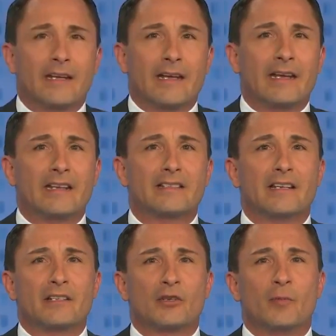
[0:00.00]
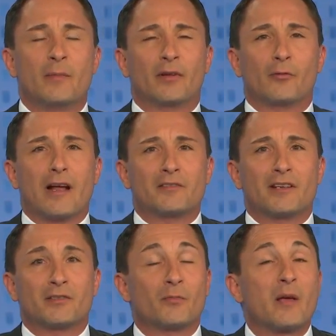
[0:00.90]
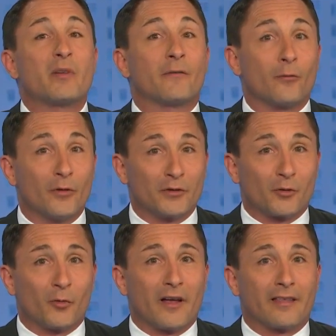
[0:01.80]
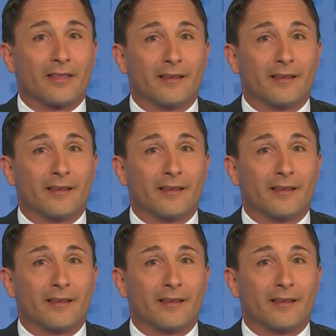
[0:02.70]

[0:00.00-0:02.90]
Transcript: It is an issue people in Rochester may be familiar with,